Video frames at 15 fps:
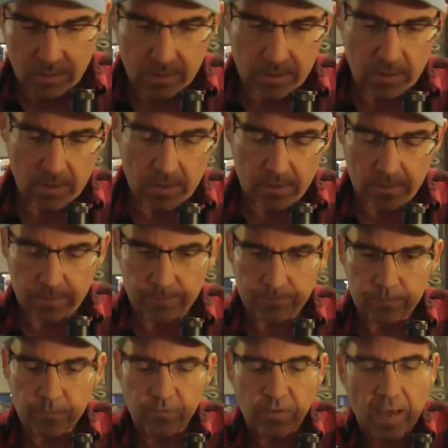
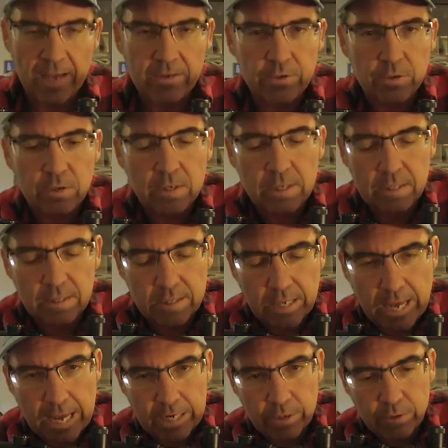factor in the
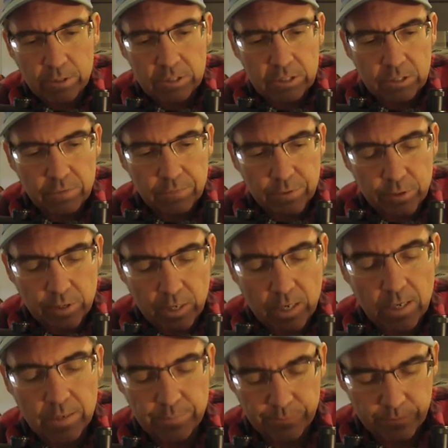accuracy of your
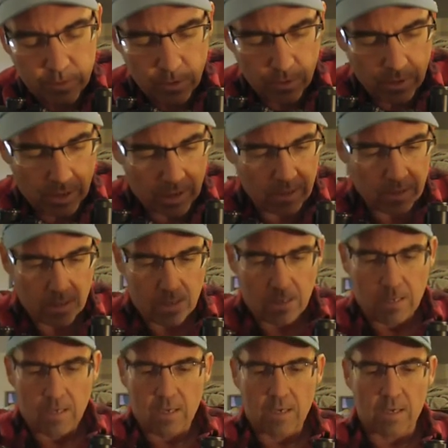gun. Okay.
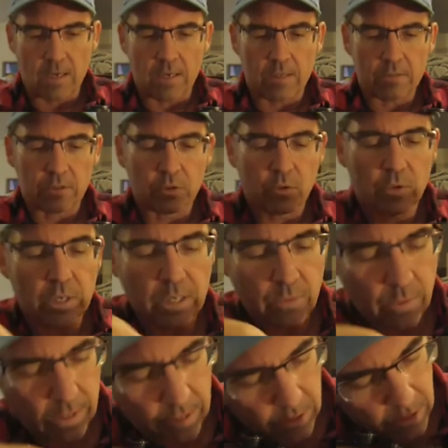So anyway, you